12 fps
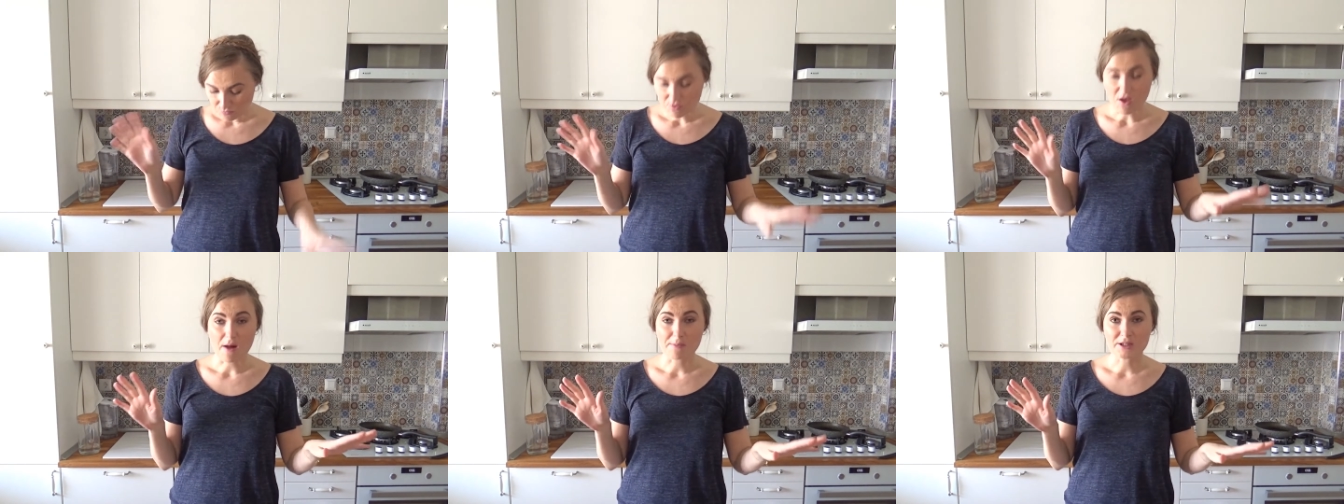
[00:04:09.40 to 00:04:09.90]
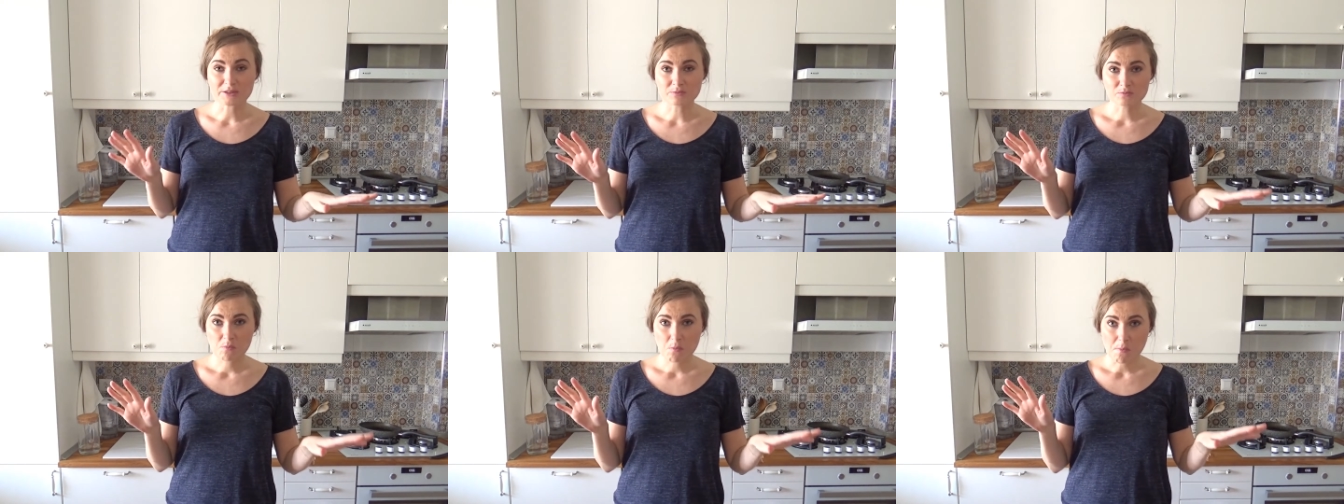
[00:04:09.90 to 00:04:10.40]
I
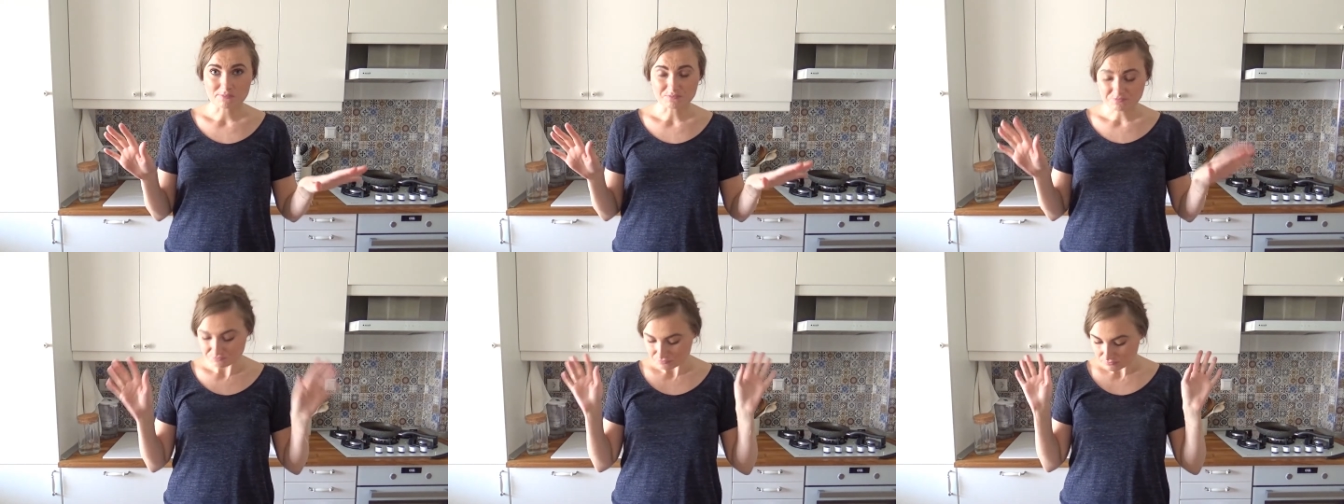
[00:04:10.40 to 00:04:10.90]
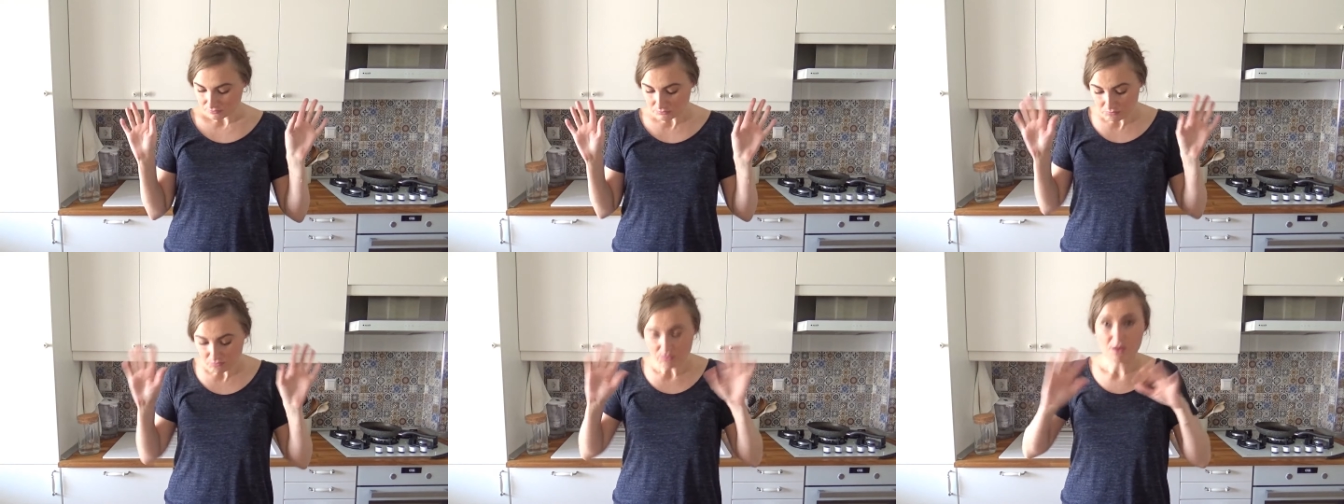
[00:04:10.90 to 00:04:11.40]
mean,
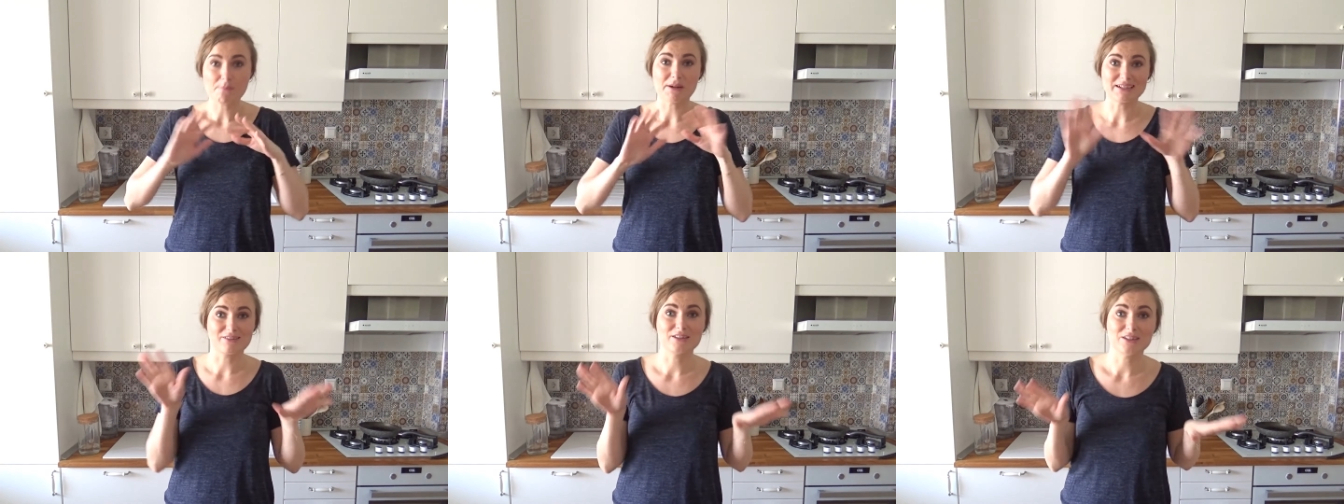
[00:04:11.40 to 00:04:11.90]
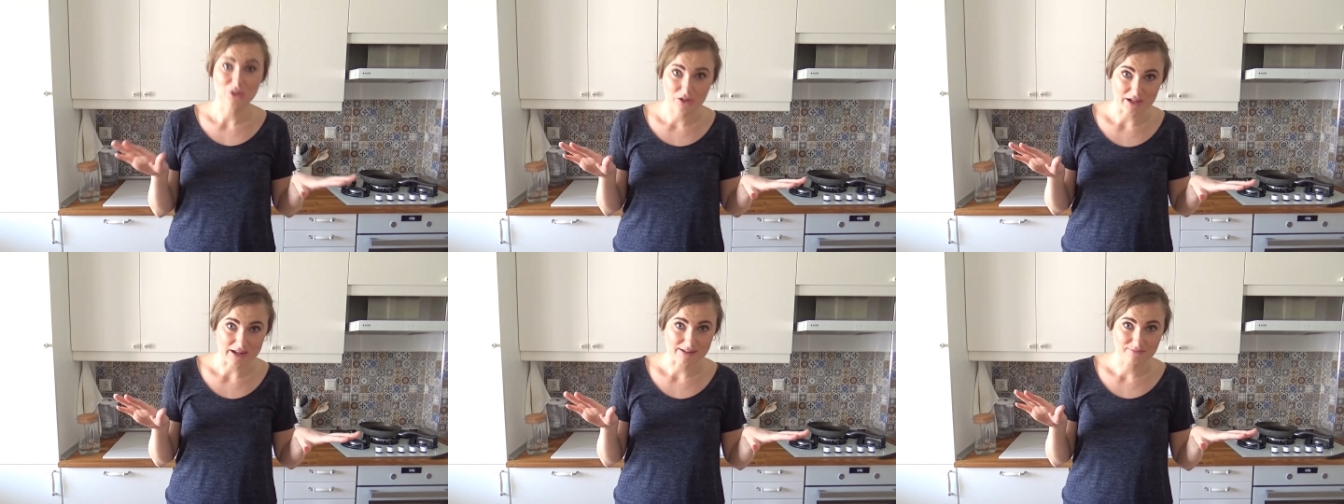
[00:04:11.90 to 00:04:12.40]

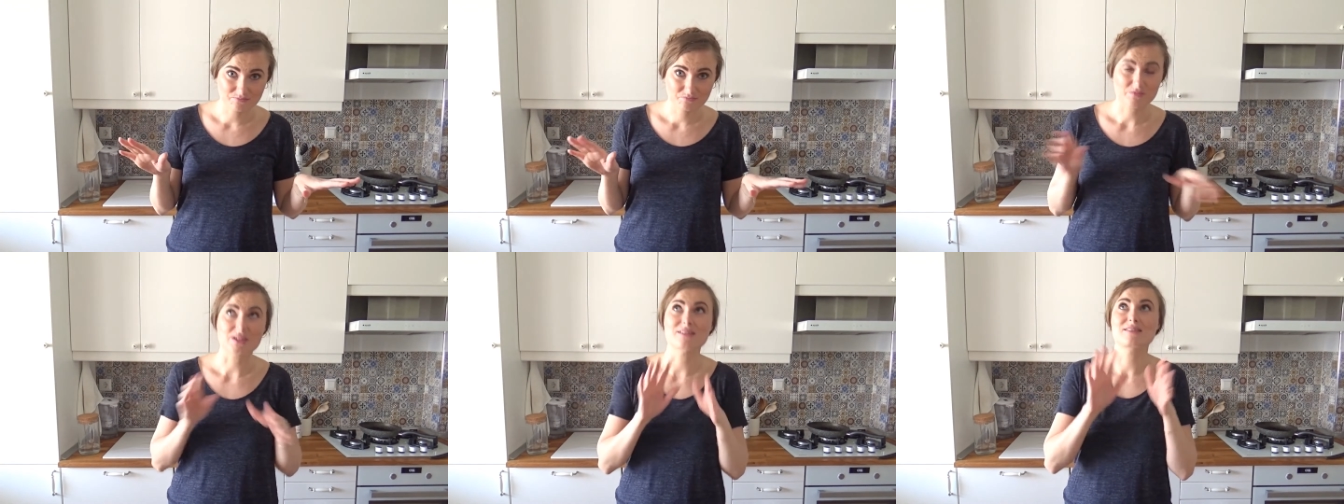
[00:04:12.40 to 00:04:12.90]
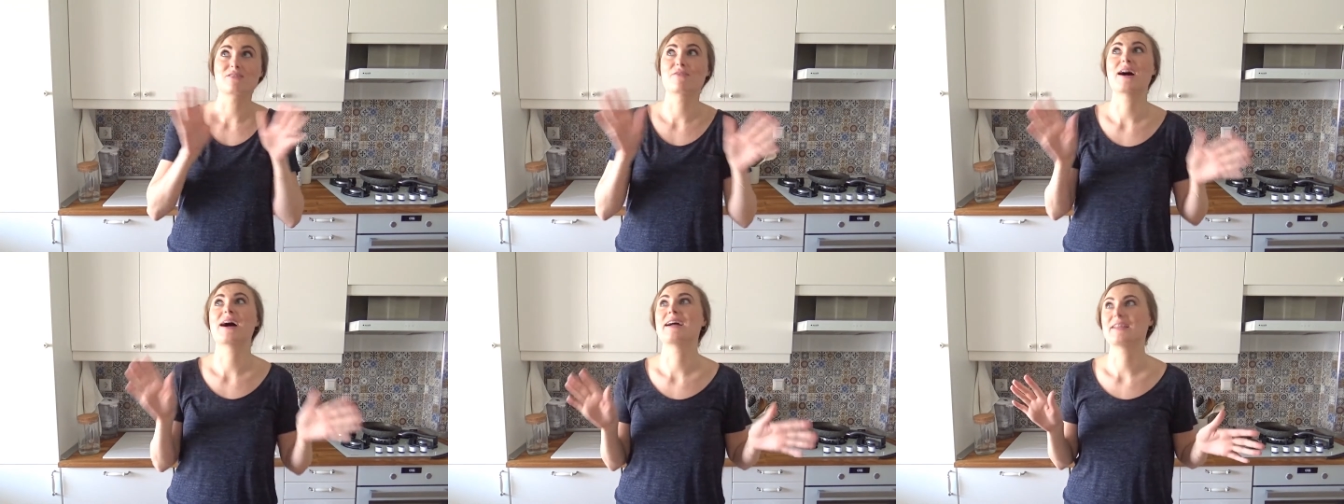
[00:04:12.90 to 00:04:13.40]
panettone is
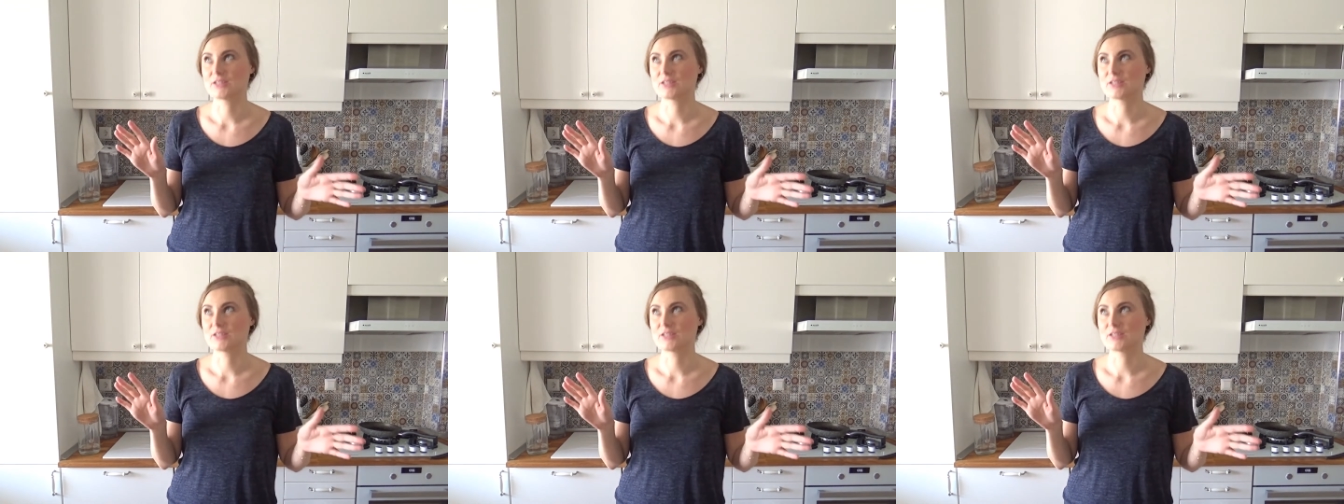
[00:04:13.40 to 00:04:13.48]
divine.